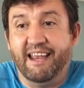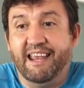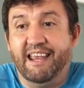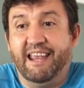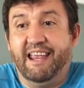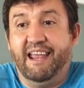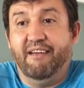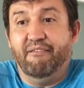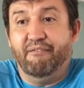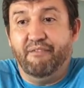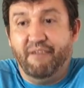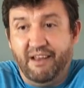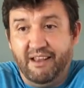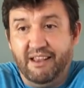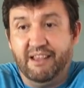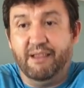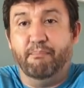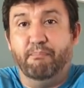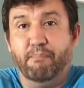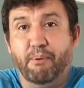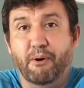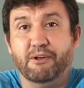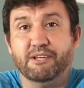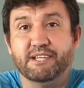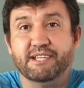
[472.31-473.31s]
giving the
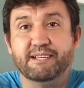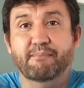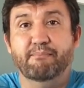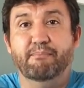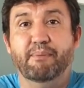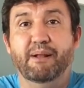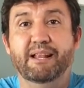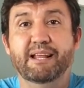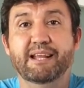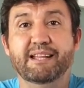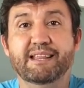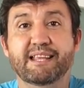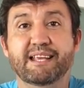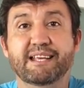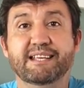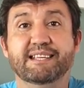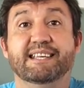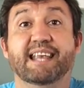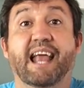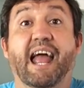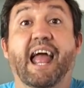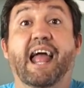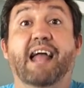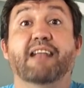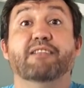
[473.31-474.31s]

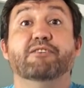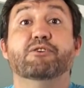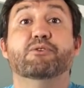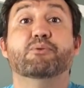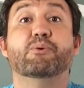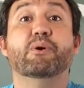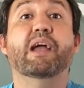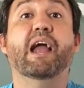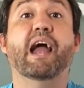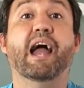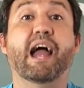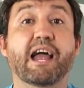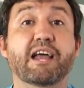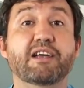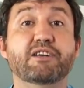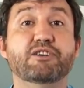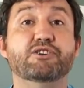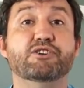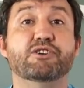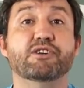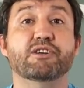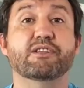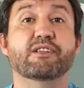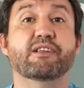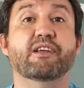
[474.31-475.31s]
possibilities and
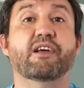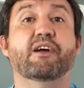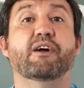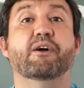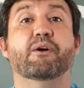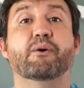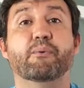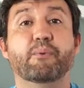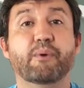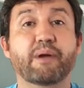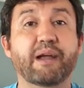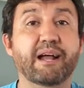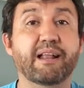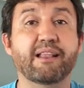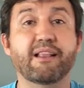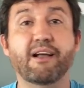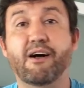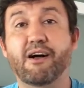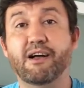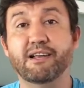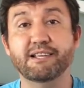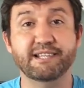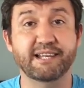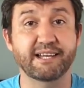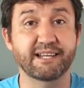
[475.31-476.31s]
creation
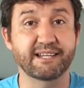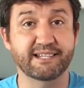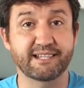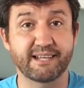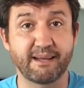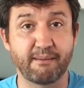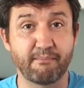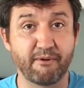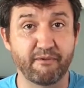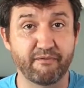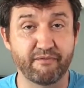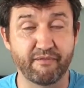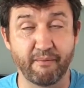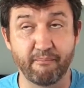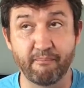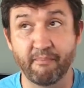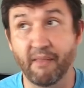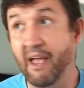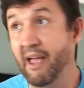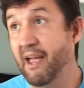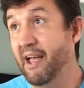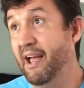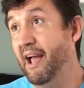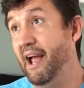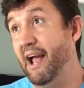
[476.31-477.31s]
realizing some of them.
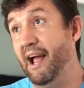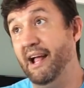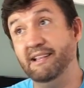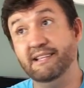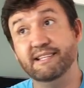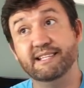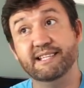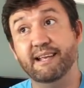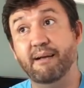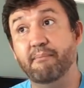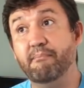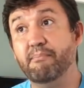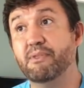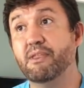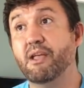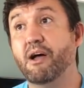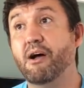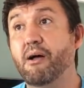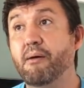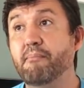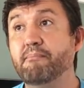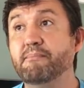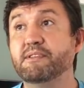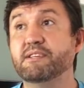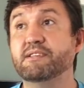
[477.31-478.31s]
And
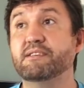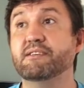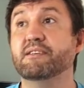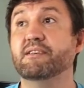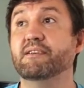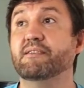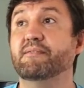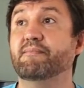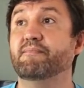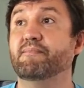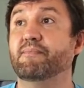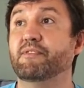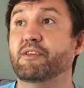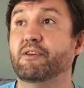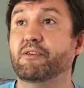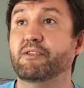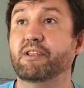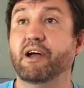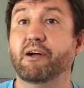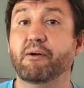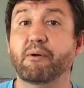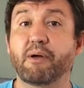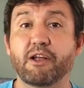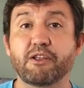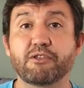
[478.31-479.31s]
sometimes, you
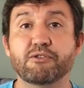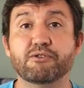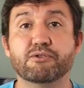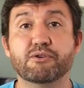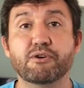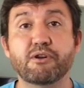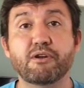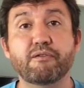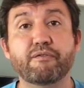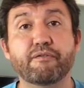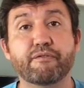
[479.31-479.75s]
know, in true